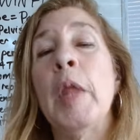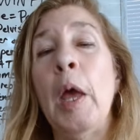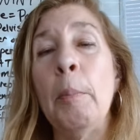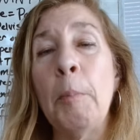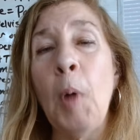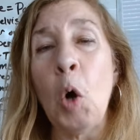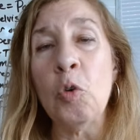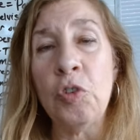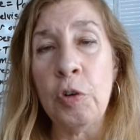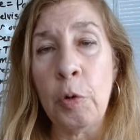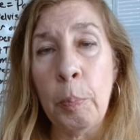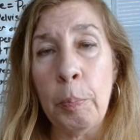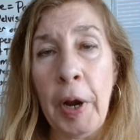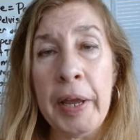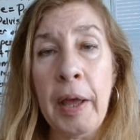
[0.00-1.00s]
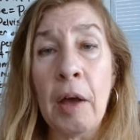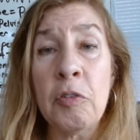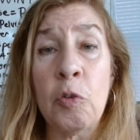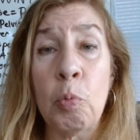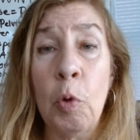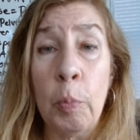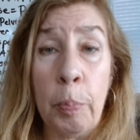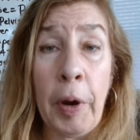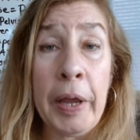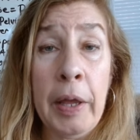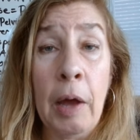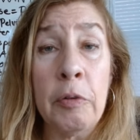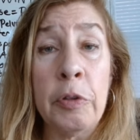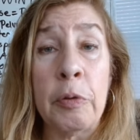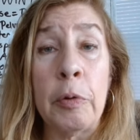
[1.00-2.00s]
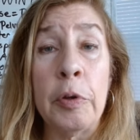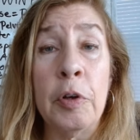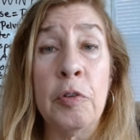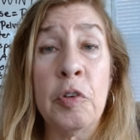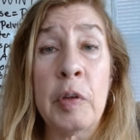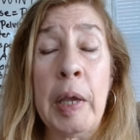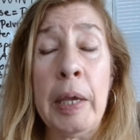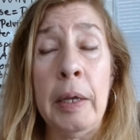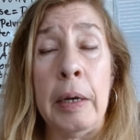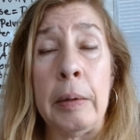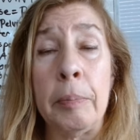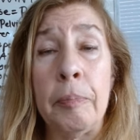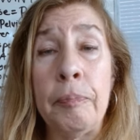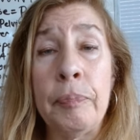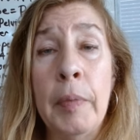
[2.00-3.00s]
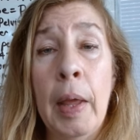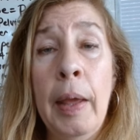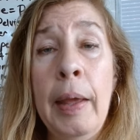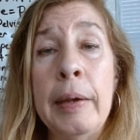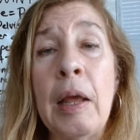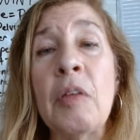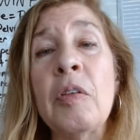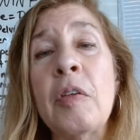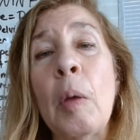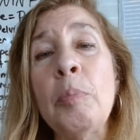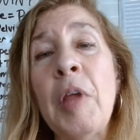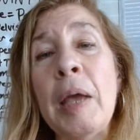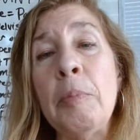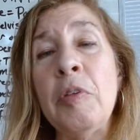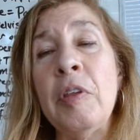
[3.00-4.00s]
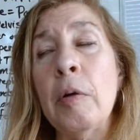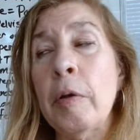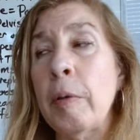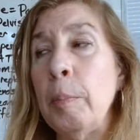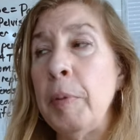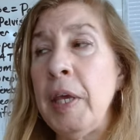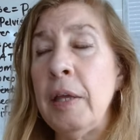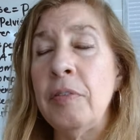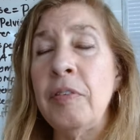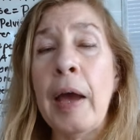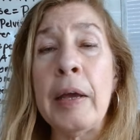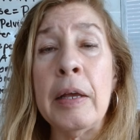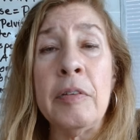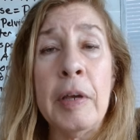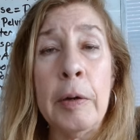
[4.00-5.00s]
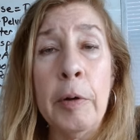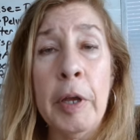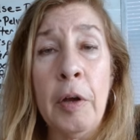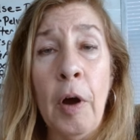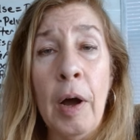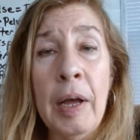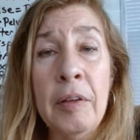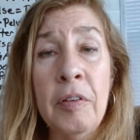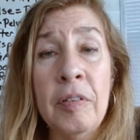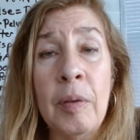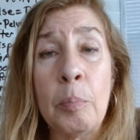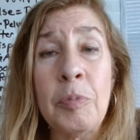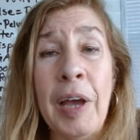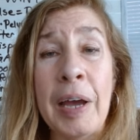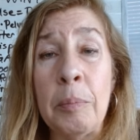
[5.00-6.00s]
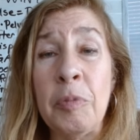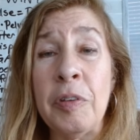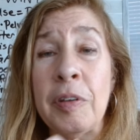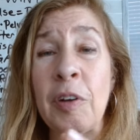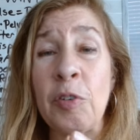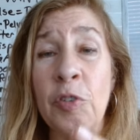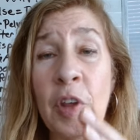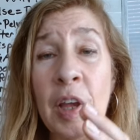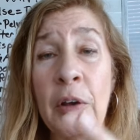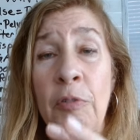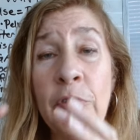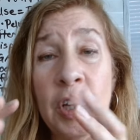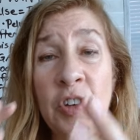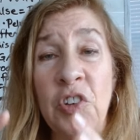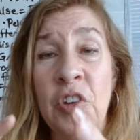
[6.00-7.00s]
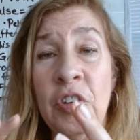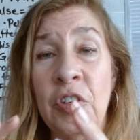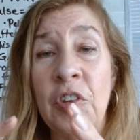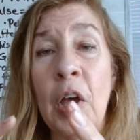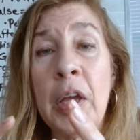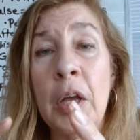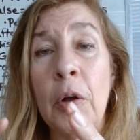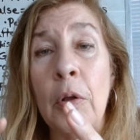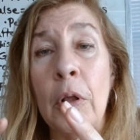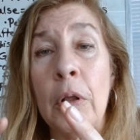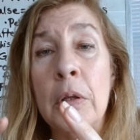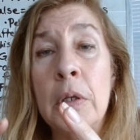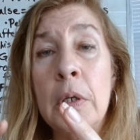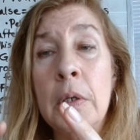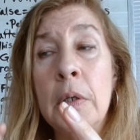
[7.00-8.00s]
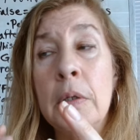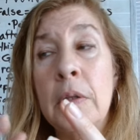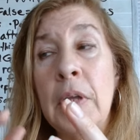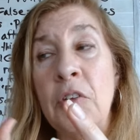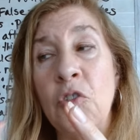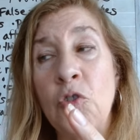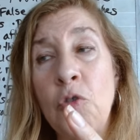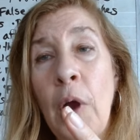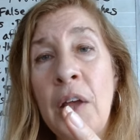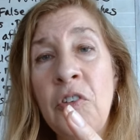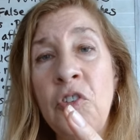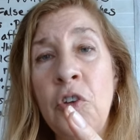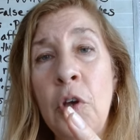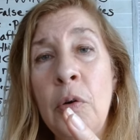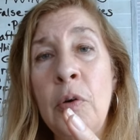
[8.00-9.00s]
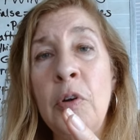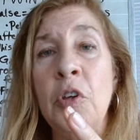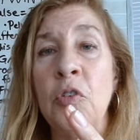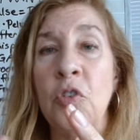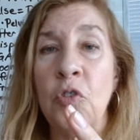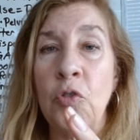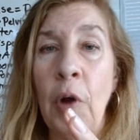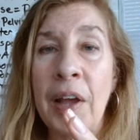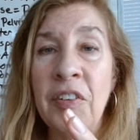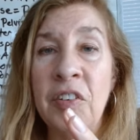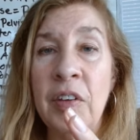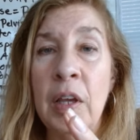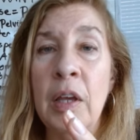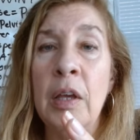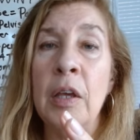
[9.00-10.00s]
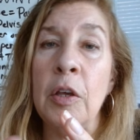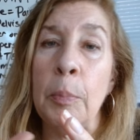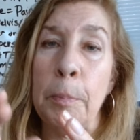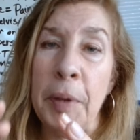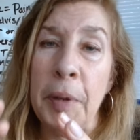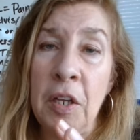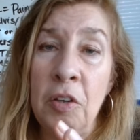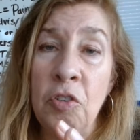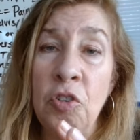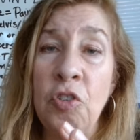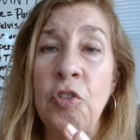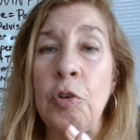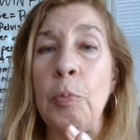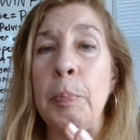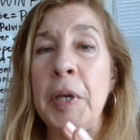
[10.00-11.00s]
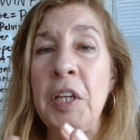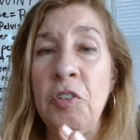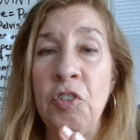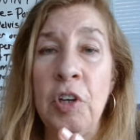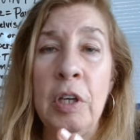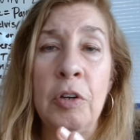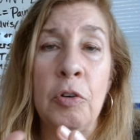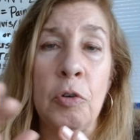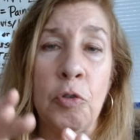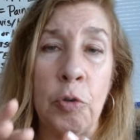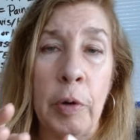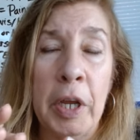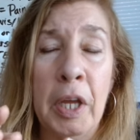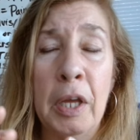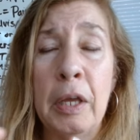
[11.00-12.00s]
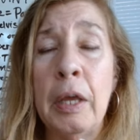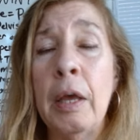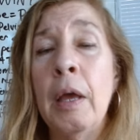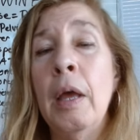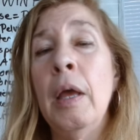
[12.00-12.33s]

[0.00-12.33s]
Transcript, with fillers: Emotional breakouts will break out through your skin. Now, sometimes there could be a dietary cause, sometimes there's like a vicious cycle. They stress you, you stress eat, you binge, you binge eat or drink,